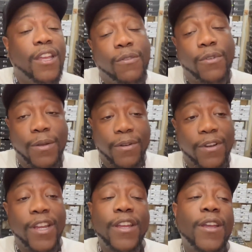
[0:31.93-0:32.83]
What up,
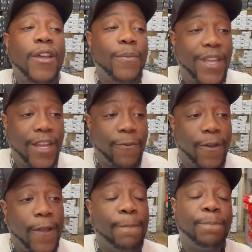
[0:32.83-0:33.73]
Craig? But
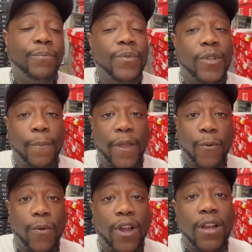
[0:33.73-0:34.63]
anyway, I'm at
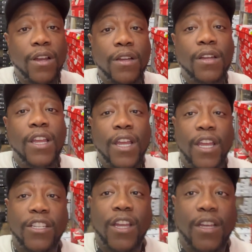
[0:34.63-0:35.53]
work.
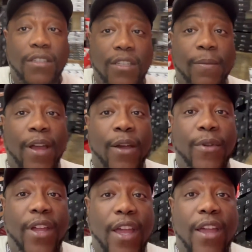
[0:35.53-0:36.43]
As y'all can see, man,
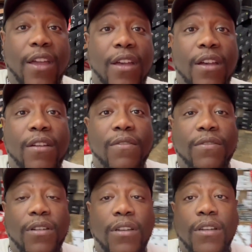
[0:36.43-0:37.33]
we have
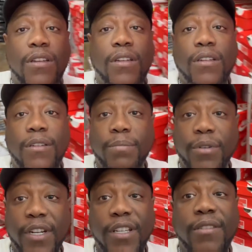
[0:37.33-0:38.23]
a
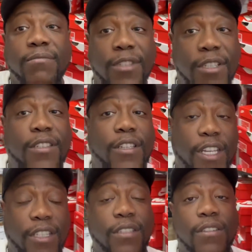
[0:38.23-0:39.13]
pretty good
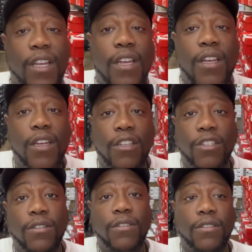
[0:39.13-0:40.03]
selection of
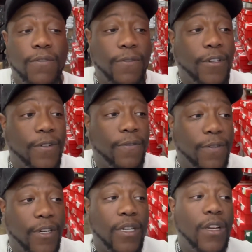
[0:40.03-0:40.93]
shoes, for real,
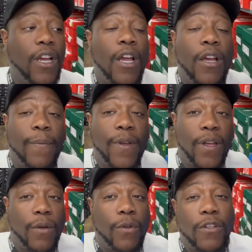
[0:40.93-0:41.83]
for real.
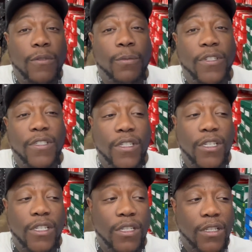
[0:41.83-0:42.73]
But we're a Sports
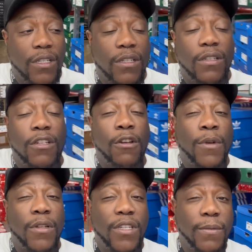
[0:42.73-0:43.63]
Edition. You know,
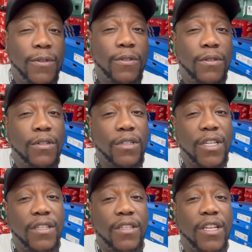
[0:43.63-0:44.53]
most Hibbett stores,
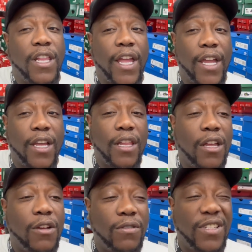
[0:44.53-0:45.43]
they sell like
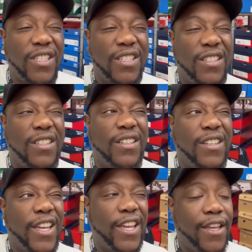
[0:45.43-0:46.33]
clothing
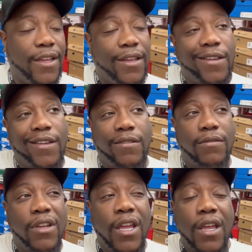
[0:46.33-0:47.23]

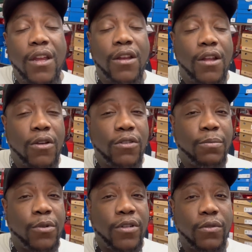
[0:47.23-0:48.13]
and, you know,
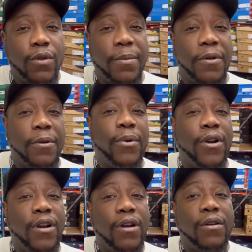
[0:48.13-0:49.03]
sports equipment and
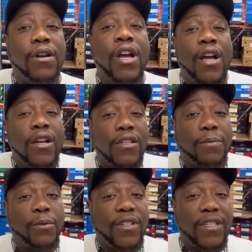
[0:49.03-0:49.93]
apparel.
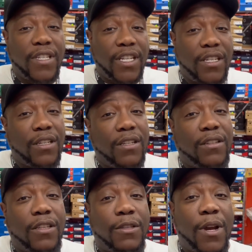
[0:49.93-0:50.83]
Sports Edition
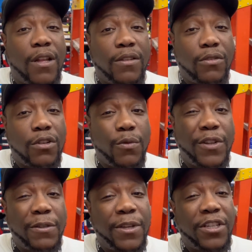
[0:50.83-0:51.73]
is a smaller store.
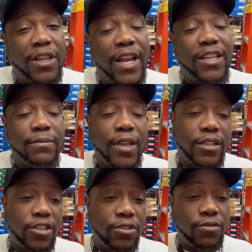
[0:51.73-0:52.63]
We specialize in
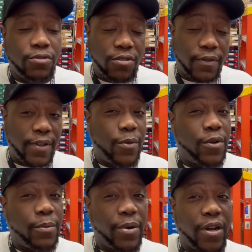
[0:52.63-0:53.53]
mainly shoes. If they
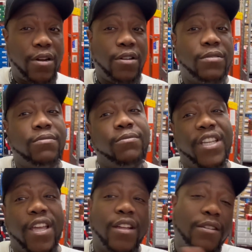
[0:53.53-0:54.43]
want apparel, we
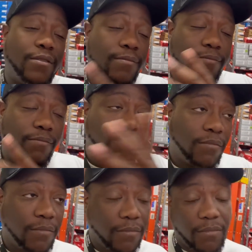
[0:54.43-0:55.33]
kind of
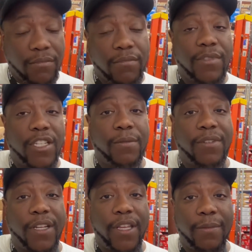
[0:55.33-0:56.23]
send them
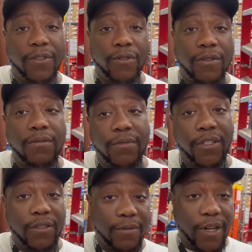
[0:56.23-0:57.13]
to the Hibbett store, which
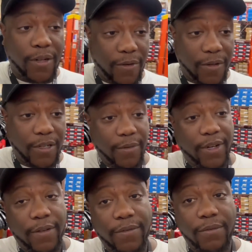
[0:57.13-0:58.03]
is around the corner or
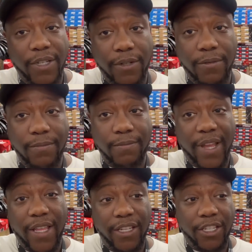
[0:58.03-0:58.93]
whatever. We do
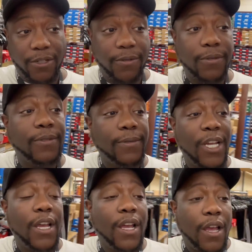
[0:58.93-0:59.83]
mainly shoes
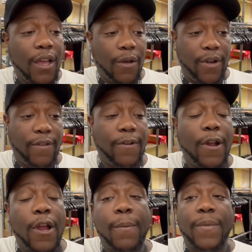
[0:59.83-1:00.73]
or whatever.
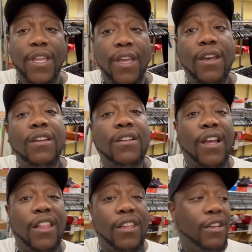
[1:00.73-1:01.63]
But yeah,
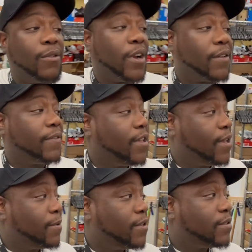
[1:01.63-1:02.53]
I love working for
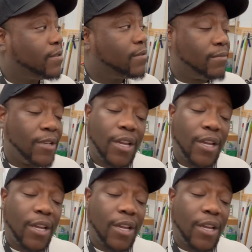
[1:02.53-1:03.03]
Hibbett.